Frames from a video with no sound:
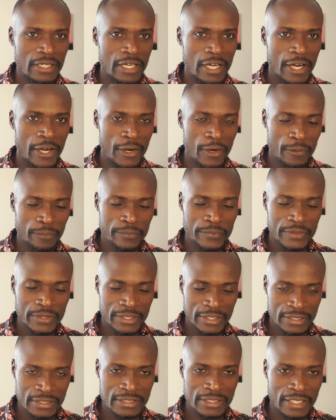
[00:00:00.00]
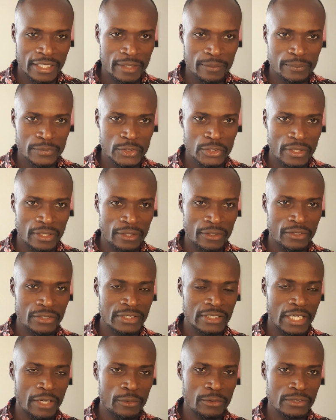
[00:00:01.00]
I hope this helped you a
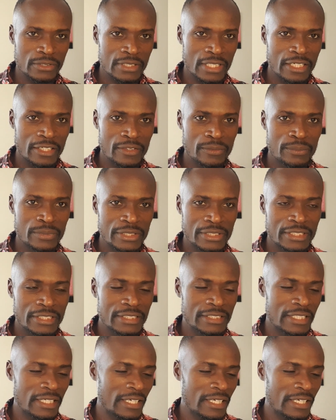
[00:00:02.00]
lot. I was a little bit detailed.